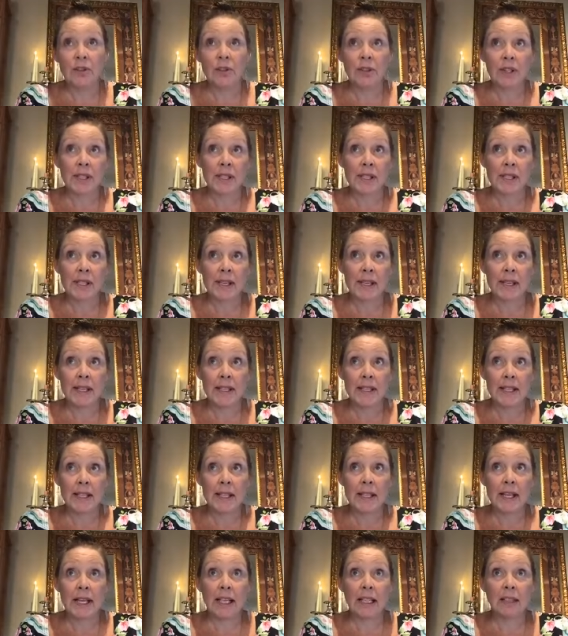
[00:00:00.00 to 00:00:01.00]
and you
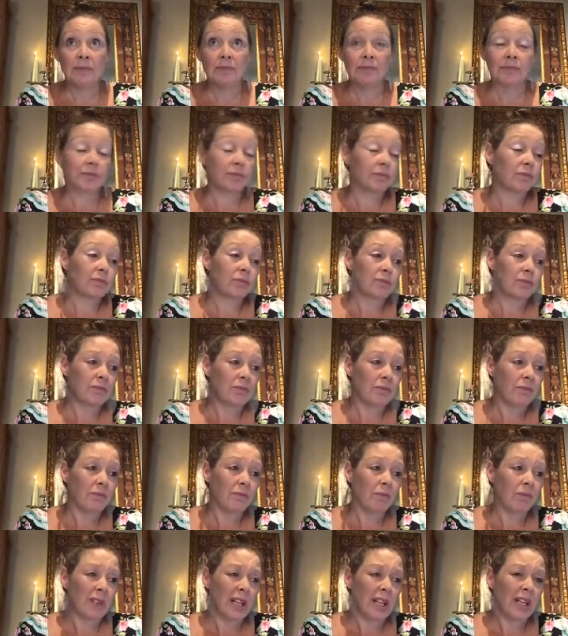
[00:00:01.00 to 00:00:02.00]
decided that
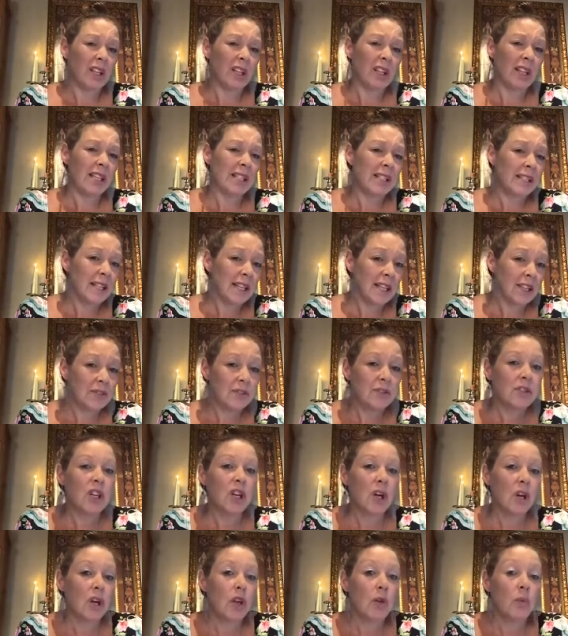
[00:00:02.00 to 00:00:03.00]

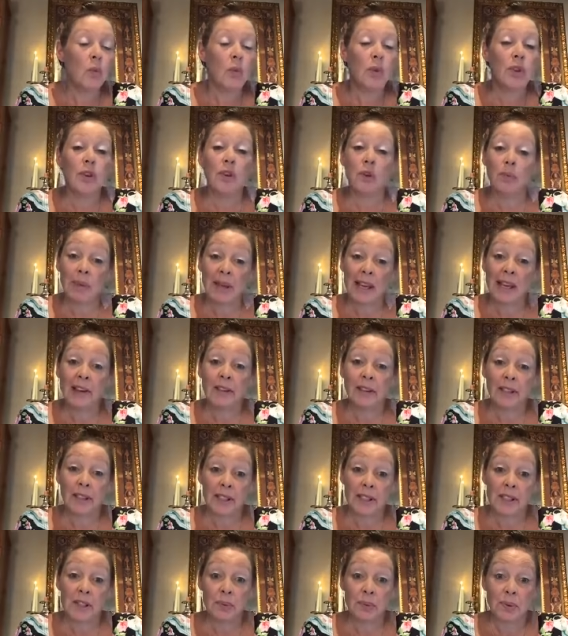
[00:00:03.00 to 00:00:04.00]
instead of going with your
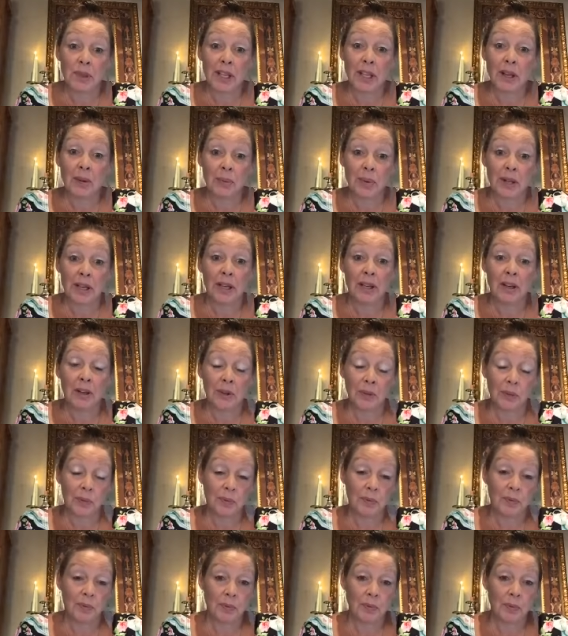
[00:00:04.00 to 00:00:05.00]
parents when they went
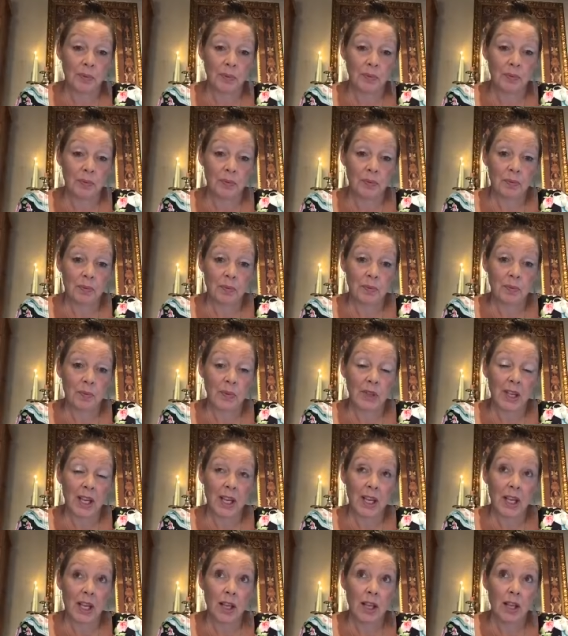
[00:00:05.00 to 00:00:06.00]
home,
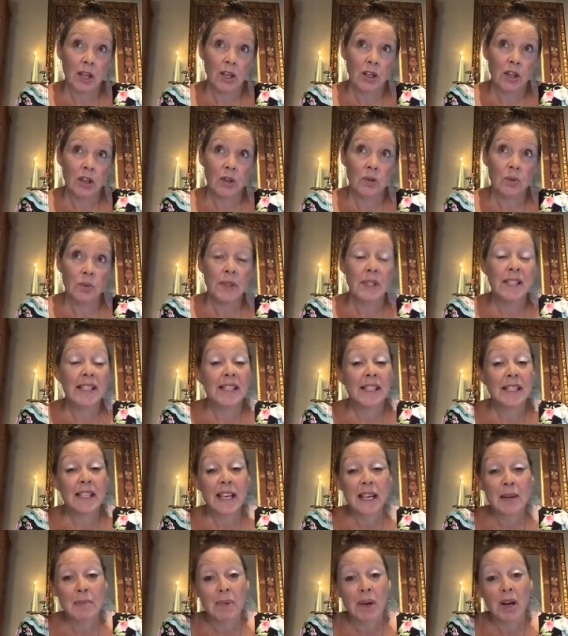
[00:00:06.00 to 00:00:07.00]
you
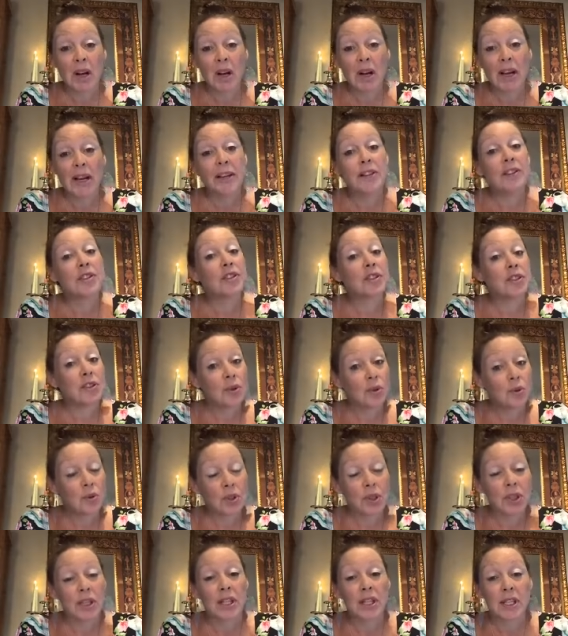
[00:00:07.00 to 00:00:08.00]
would stay behind
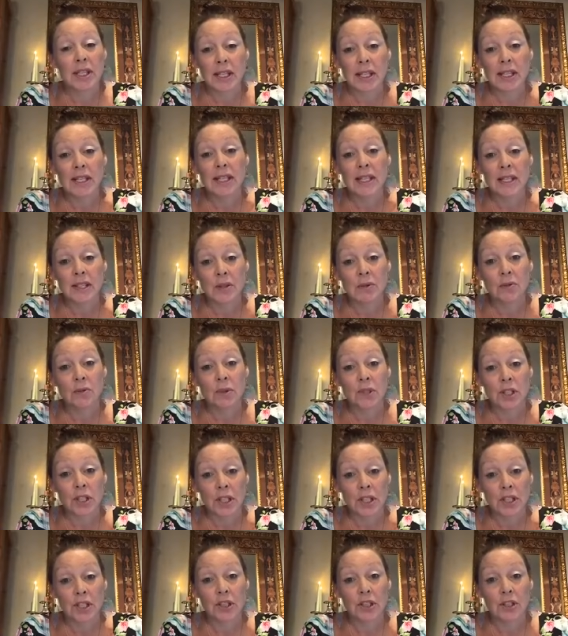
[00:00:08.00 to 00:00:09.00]
and talk to the Sunday
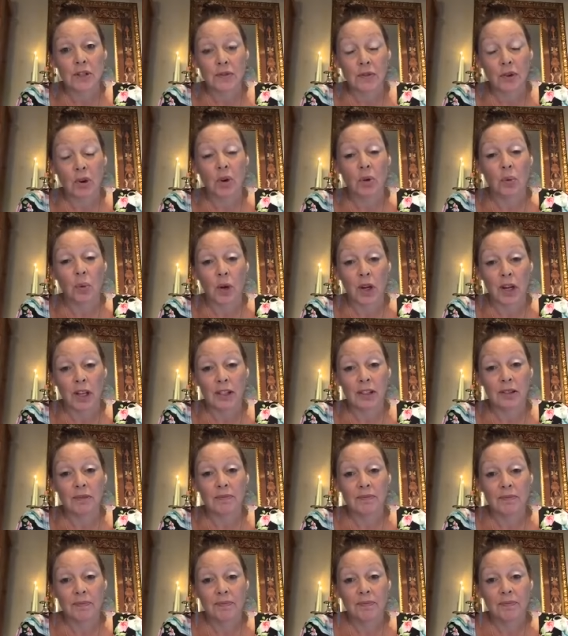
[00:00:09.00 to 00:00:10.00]
school teachers for a
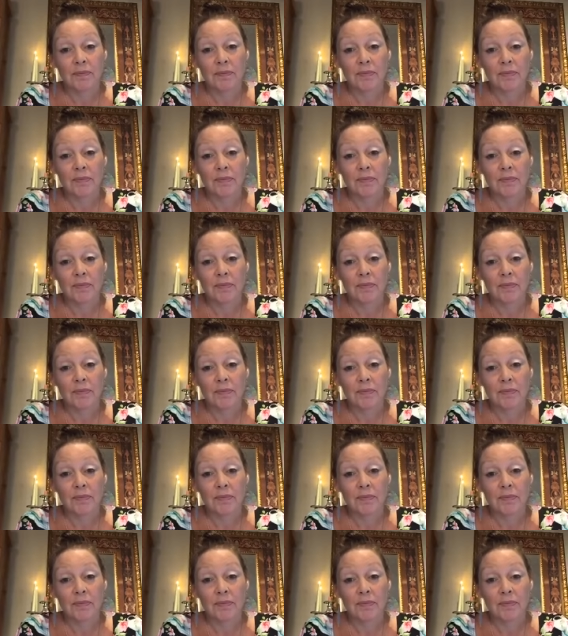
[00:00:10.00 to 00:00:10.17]
while.